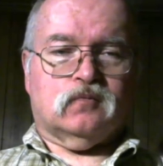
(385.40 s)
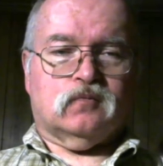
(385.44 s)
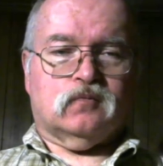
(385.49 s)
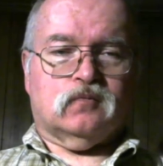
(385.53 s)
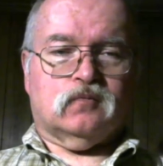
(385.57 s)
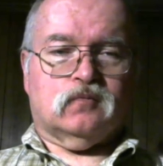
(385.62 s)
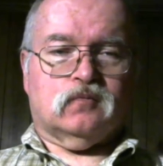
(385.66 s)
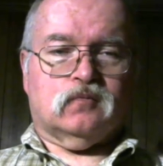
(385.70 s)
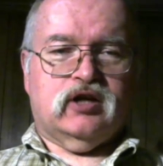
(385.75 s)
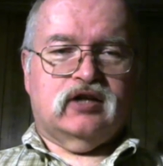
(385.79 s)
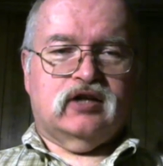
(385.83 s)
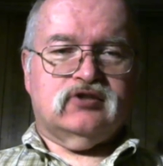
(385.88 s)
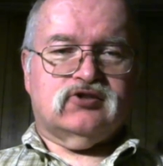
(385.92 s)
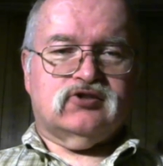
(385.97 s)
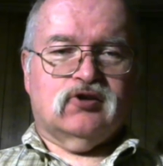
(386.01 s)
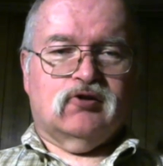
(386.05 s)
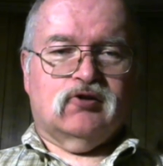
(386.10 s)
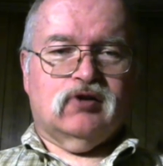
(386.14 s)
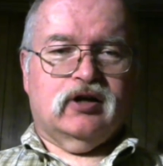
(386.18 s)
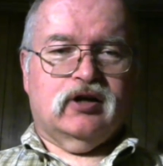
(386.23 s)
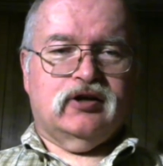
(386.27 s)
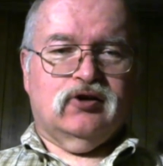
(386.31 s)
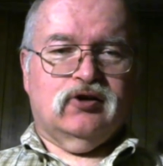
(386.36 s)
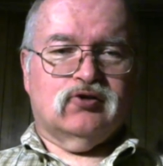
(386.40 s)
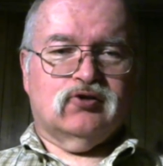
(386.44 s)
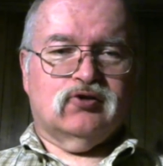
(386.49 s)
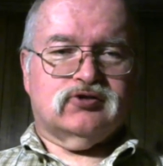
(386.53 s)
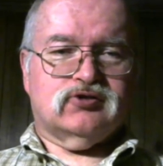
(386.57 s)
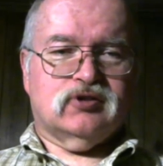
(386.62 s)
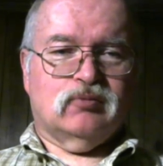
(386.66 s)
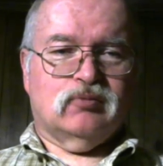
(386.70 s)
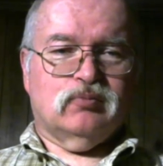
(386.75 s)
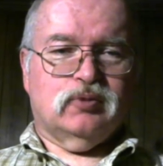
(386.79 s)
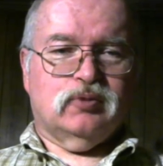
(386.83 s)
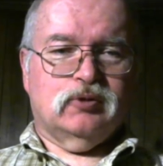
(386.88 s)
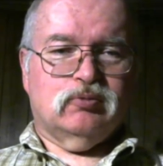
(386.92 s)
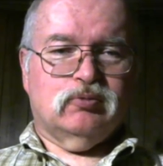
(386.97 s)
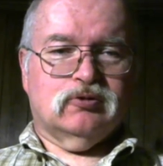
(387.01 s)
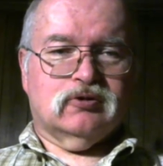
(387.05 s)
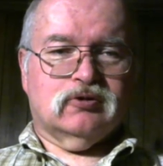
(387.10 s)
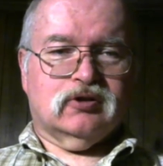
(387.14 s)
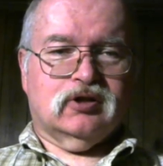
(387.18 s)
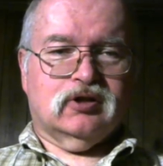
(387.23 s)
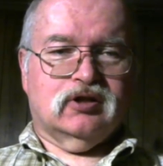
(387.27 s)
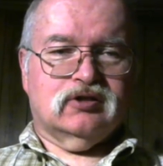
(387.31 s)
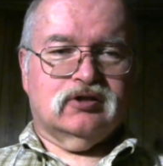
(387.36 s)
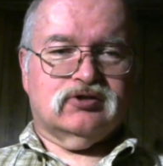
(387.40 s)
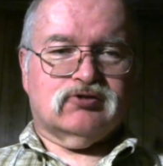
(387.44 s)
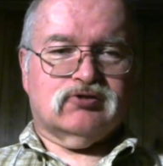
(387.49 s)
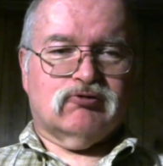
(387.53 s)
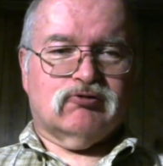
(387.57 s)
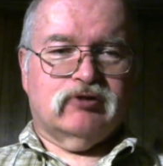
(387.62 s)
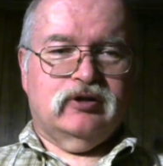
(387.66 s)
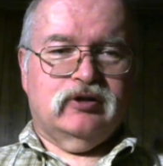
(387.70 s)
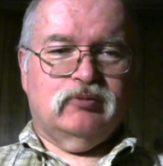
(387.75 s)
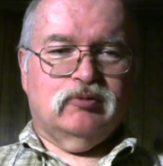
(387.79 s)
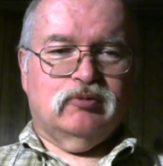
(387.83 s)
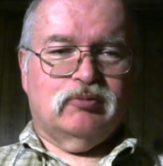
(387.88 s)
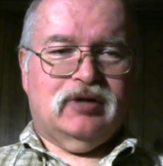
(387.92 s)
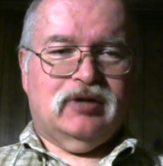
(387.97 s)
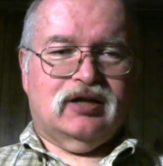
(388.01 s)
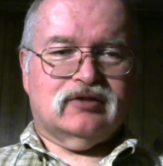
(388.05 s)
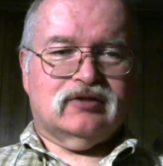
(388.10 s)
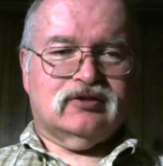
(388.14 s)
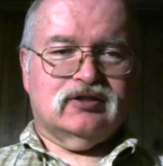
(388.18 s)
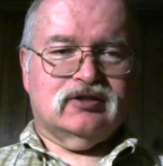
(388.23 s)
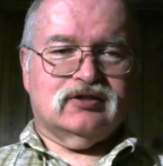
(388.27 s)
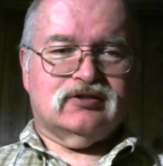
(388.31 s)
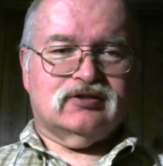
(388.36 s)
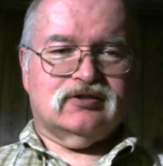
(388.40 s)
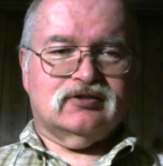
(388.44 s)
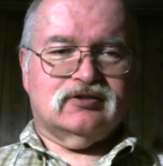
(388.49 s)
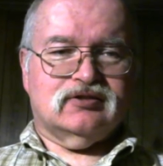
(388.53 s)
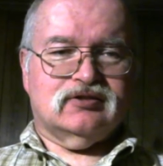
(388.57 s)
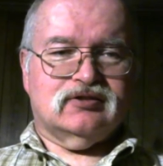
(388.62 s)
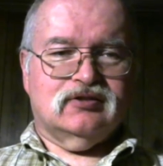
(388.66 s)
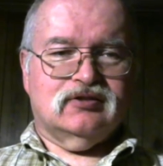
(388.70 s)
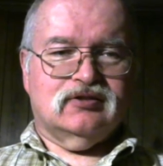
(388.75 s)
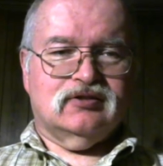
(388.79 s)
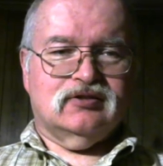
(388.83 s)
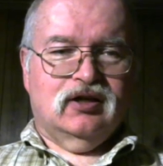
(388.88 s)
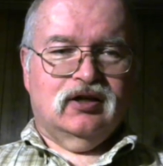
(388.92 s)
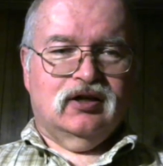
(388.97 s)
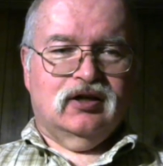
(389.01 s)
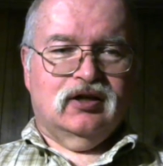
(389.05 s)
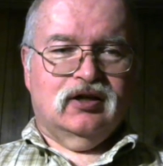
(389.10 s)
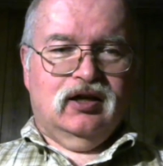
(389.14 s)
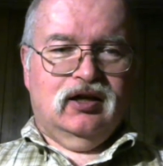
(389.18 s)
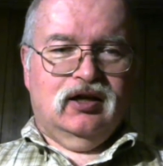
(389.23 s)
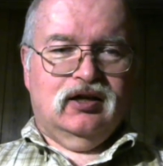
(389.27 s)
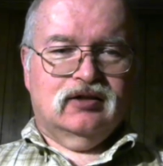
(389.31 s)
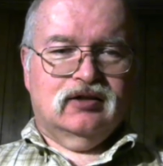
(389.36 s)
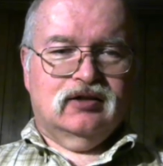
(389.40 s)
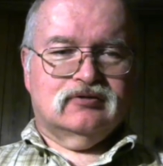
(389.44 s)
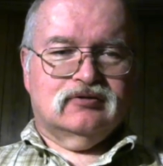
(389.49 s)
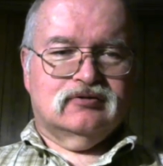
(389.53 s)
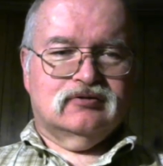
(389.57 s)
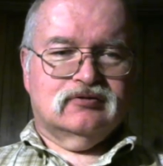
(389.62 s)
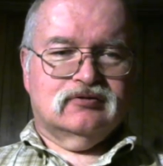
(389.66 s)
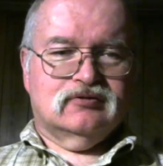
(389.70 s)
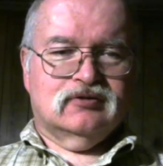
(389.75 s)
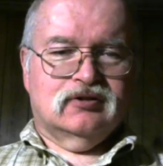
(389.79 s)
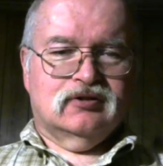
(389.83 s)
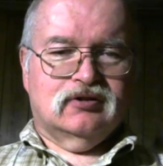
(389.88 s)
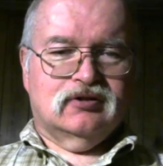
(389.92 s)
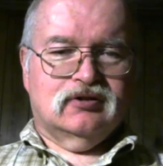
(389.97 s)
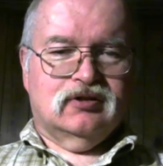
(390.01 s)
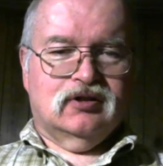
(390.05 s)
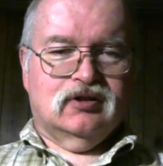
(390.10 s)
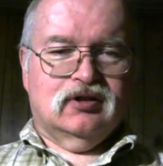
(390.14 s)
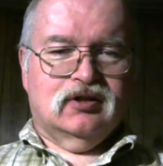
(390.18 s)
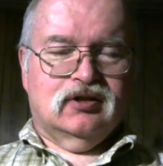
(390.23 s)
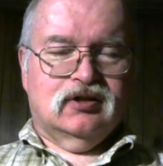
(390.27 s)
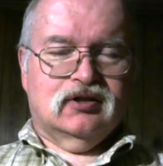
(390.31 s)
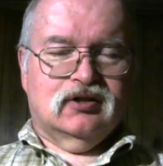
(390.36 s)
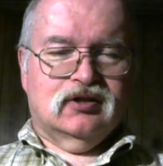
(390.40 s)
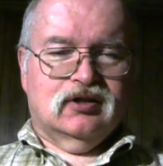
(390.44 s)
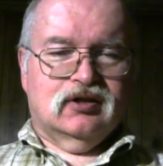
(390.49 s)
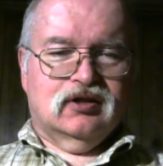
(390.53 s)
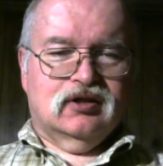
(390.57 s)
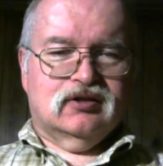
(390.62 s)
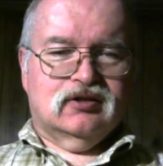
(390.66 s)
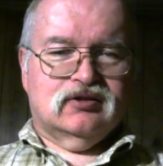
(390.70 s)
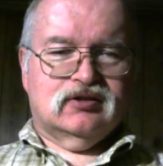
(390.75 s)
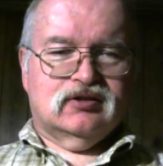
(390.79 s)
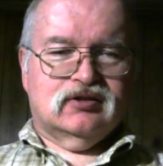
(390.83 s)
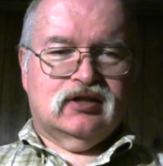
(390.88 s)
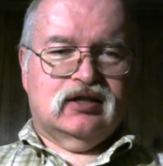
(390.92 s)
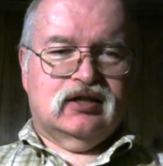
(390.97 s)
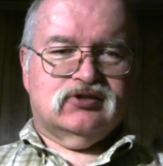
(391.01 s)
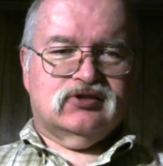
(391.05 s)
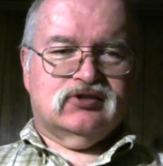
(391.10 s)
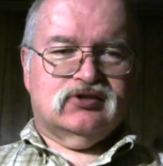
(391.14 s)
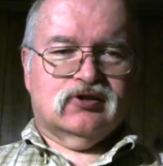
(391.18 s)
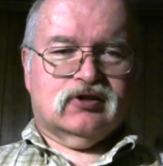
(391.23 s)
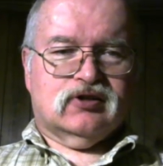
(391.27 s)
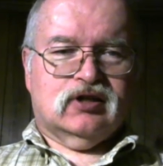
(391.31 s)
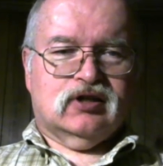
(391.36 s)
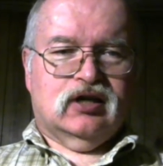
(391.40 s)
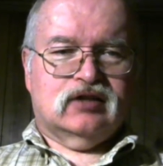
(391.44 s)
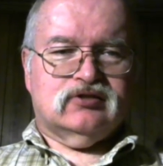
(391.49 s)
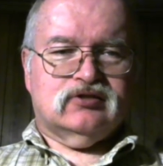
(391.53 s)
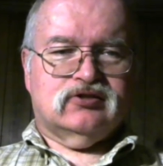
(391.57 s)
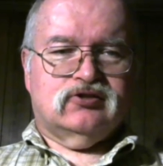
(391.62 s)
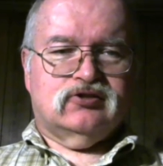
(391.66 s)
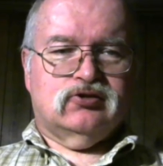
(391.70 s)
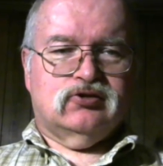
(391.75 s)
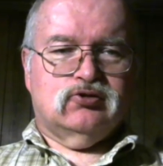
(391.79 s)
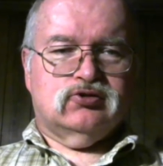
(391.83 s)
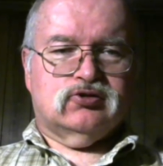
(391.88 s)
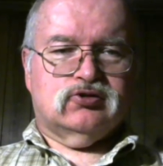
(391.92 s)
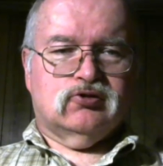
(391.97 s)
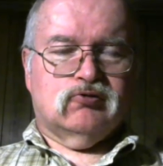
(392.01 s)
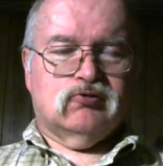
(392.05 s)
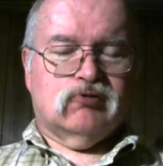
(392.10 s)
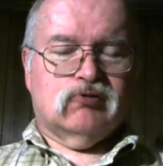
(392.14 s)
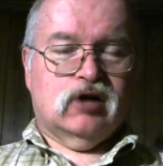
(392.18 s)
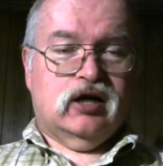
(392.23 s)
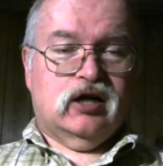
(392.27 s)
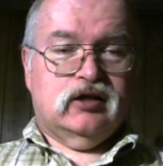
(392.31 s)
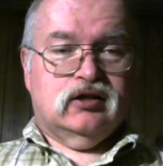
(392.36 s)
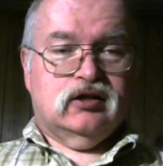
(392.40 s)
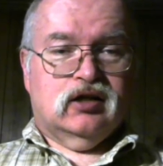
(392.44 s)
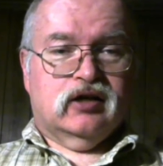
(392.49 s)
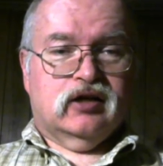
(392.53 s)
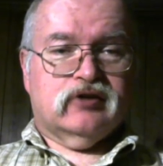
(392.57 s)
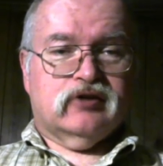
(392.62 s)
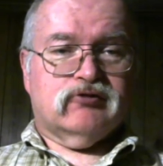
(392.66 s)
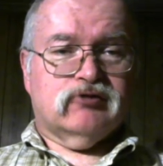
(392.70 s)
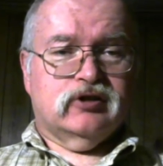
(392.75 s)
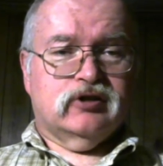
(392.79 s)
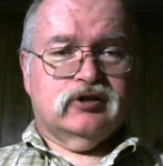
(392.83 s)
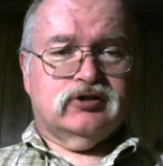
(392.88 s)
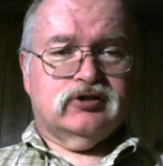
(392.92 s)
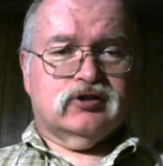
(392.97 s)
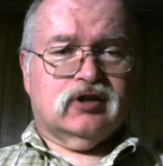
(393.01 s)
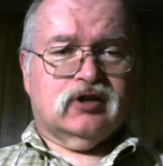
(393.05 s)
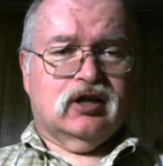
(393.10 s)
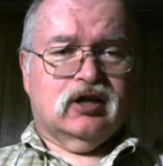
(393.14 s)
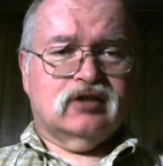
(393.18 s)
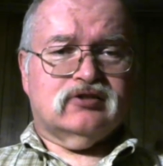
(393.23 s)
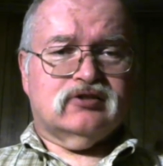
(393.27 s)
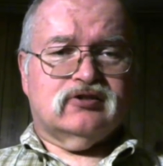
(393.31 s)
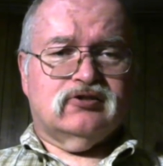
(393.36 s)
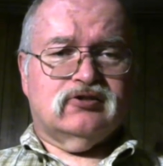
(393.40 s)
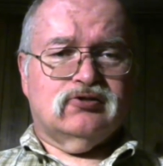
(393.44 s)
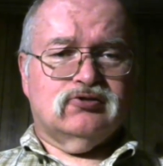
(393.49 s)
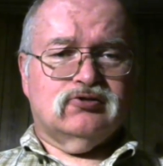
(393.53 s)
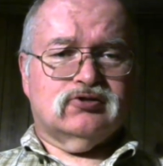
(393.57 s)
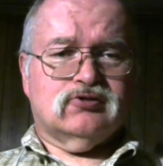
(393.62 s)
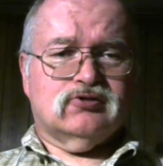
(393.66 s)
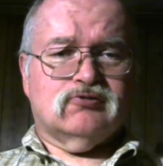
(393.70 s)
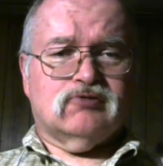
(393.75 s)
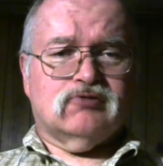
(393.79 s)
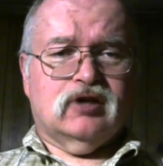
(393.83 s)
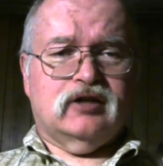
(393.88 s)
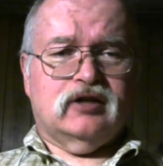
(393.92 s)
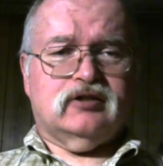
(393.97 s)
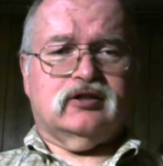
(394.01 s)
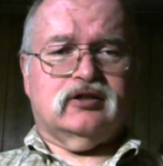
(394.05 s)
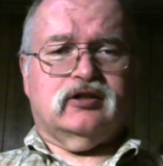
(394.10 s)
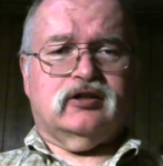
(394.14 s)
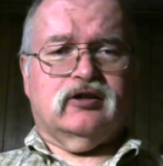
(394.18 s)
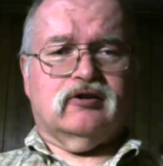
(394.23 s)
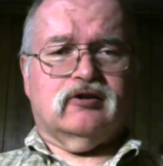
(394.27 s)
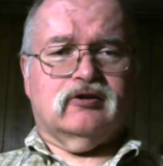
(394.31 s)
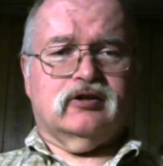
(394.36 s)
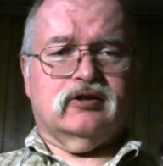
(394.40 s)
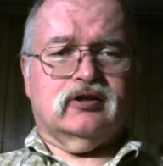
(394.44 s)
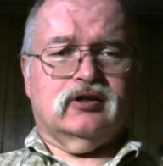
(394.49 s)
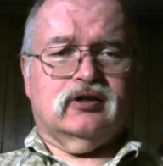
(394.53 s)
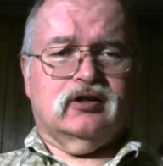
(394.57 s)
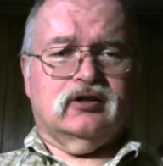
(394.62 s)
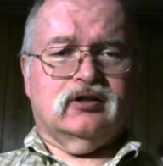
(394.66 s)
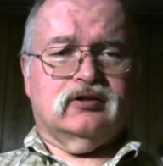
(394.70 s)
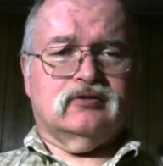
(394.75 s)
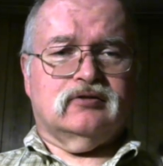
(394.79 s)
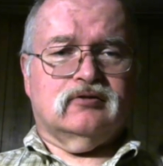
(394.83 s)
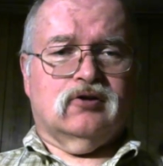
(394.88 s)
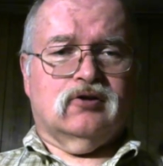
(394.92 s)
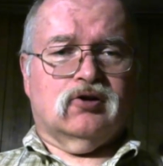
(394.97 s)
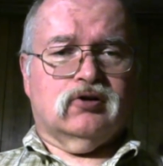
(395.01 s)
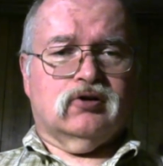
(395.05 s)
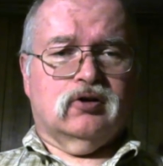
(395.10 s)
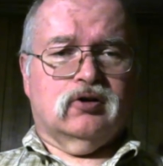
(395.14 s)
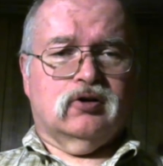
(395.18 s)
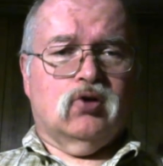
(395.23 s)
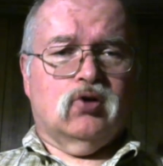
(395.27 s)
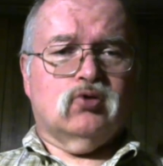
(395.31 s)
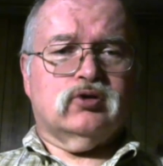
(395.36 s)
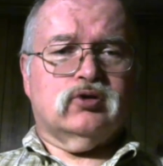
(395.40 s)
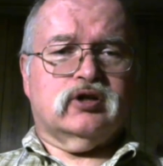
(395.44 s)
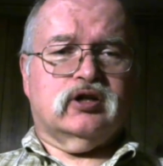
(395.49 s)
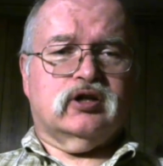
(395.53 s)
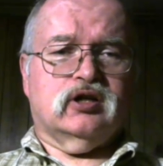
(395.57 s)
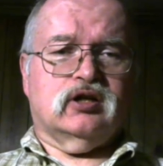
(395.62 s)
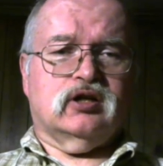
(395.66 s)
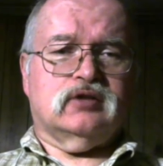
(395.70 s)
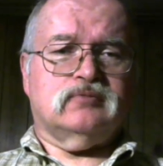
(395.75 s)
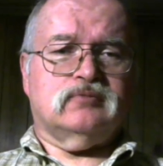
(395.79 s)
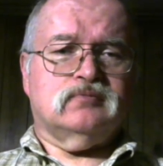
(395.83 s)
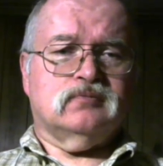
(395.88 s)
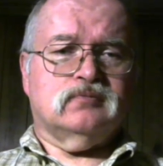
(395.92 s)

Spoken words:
Okay, so I know some people are going to scream about this and say it's their constitutional right, and I agree, it's your constitutional right to carry a gun or to own a gun,